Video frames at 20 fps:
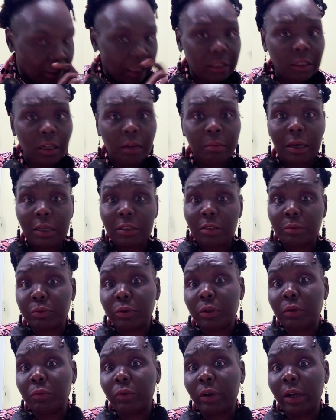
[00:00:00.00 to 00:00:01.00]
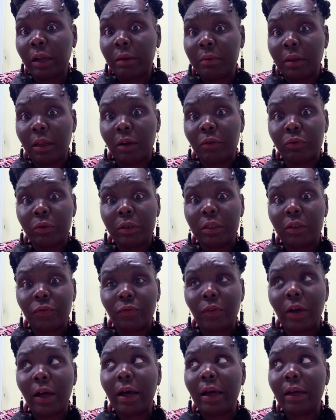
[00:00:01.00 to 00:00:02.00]
that's all my Supreme Reign Love
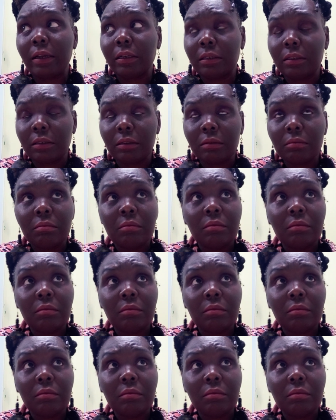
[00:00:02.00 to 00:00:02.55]
Redefined